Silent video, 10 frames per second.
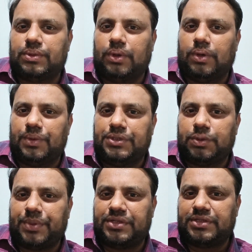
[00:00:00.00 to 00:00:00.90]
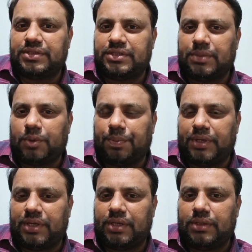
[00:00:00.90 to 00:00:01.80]
or wish to purchase the said
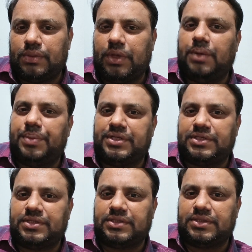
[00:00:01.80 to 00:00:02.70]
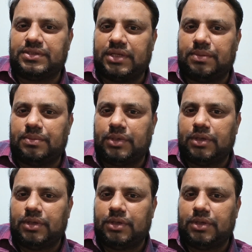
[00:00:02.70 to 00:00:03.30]
property, while purchasing the same,